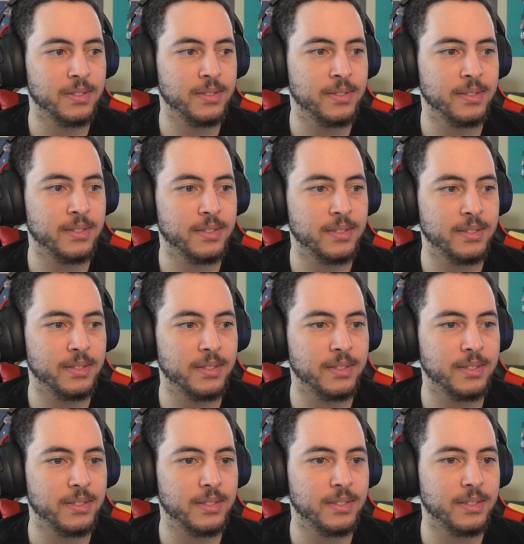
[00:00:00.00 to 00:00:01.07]

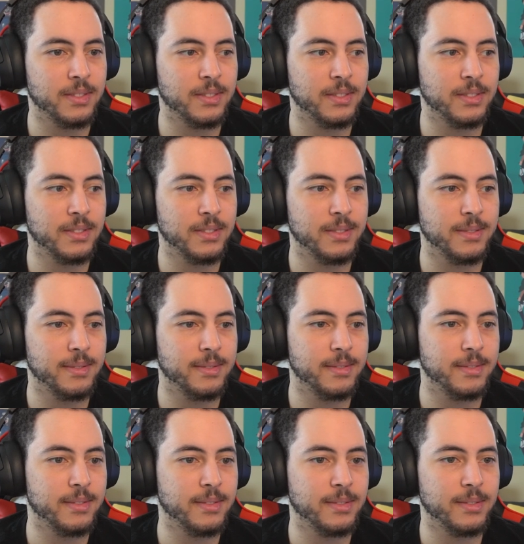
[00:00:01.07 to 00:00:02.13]

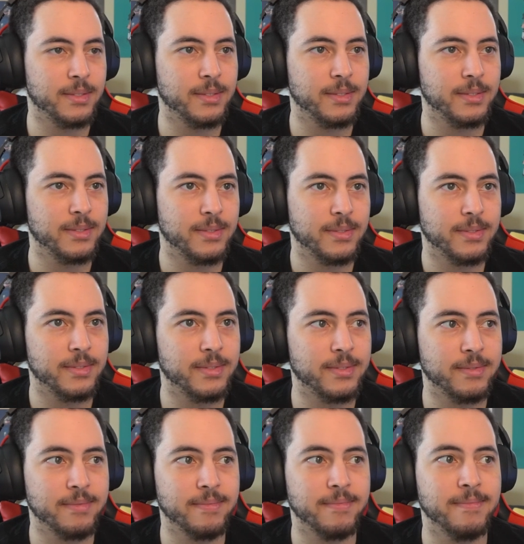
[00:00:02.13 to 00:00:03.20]

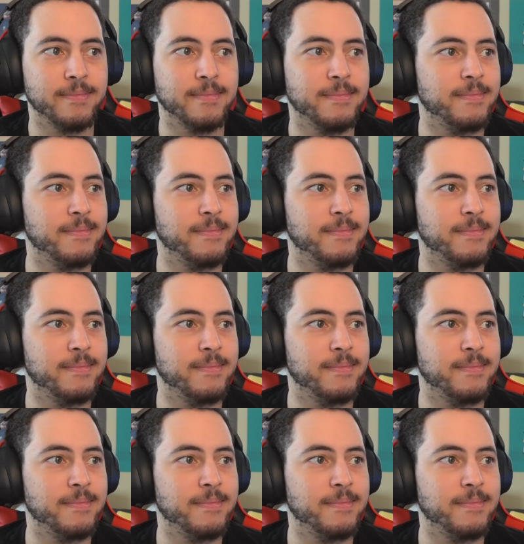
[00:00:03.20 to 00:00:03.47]
Nothing is said.